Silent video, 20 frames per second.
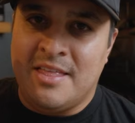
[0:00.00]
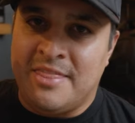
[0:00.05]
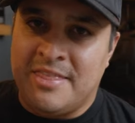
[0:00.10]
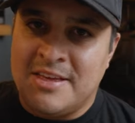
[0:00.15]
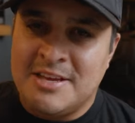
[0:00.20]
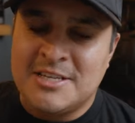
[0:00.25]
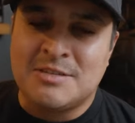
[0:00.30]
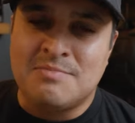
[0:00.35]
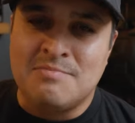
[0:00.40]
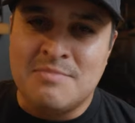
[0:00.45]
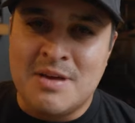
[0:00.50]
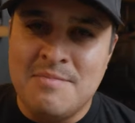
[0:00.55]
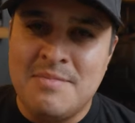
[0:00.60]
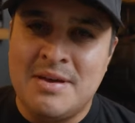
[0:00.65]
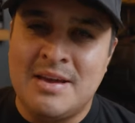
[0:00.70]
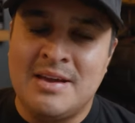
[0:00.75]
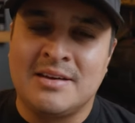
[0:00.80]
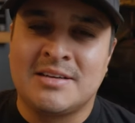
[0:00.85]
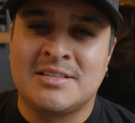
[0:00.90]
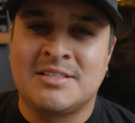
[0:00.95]
this
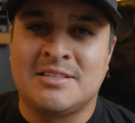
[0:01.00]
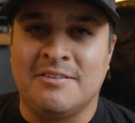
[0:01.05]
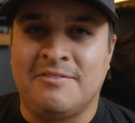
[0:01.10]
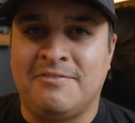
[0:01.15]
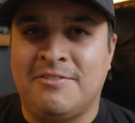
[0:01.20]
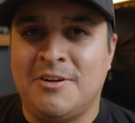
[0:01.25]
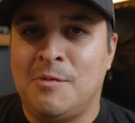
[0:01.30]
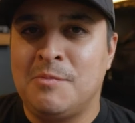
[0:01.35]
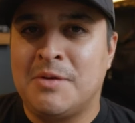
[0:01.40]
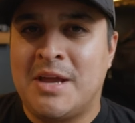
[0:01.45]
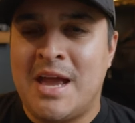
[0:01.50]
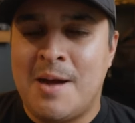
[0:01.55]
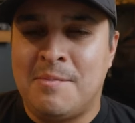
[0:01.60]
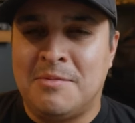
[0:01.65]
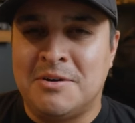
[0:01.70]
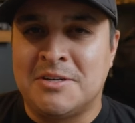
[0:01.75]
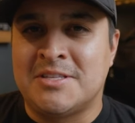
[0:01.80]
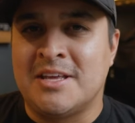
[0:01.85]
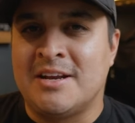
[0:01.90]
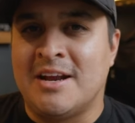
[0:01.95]
mimics the film
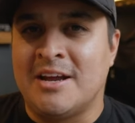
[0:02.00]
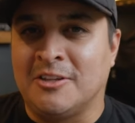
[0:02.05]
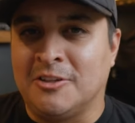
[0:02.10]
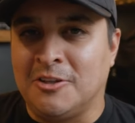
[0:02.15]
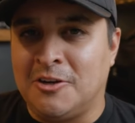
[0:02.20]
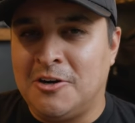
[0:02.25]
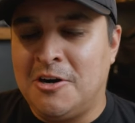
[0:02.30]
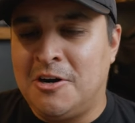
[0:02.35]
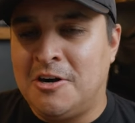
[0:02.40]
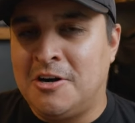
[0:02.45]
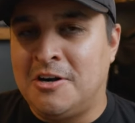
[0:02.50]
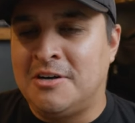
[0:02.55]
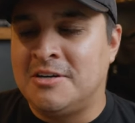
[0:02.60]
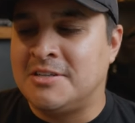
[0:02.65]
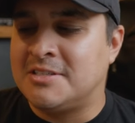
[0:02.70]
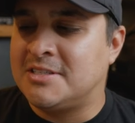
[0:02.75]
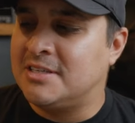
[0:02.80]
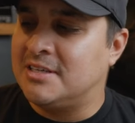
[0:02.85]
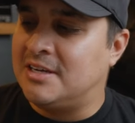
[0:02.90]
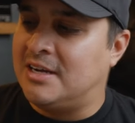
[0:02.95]
cameras that I
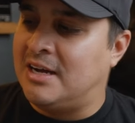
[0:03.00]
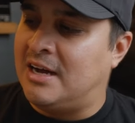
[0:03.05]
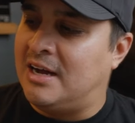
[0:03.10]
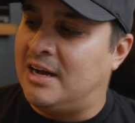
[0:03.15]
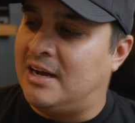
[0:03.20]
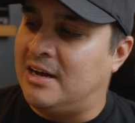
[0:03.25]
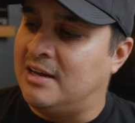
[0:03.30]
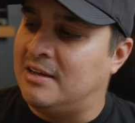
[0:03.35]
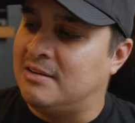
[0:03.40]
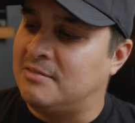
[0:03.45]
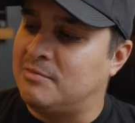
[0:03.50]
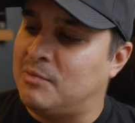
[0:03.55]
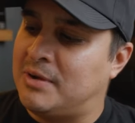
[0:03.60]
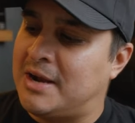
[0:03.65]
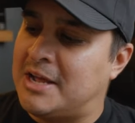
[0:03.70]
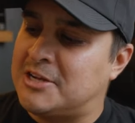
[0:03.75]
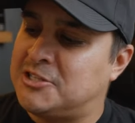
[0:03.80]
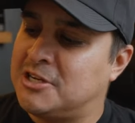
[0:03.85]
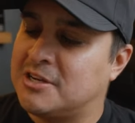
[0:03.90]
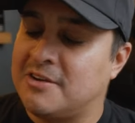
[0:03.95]
learned uh,
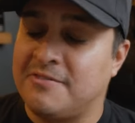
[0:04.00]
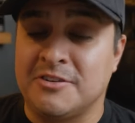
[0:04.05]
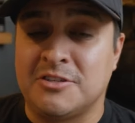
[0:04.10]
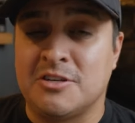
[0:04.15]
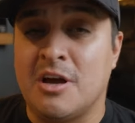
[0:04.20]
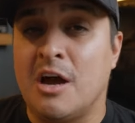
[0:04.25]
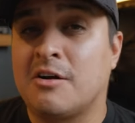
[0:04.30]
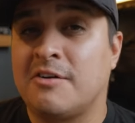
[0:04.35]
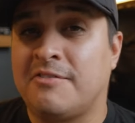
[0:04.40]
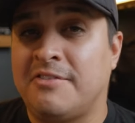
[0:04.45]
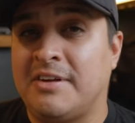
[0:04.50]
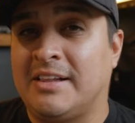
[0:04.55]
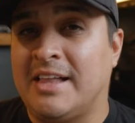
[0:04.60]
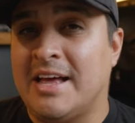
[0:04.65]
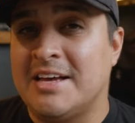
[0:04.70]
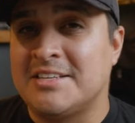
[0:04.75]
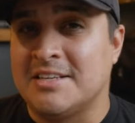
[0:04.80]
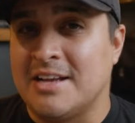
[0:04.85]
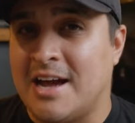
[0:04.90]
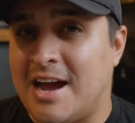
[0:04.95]
when I took a photography
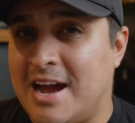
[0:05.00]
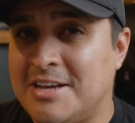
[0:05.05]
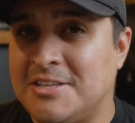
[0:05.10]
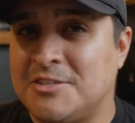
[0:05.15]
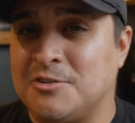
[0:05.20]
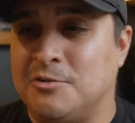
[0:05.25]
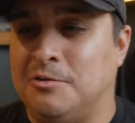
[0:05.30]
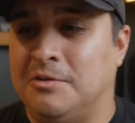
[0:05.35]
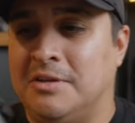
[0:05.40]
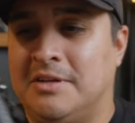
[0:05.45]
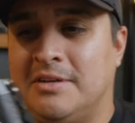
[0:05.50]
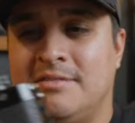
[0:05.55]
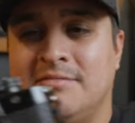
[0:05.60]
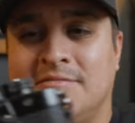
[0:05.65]
class in high school. It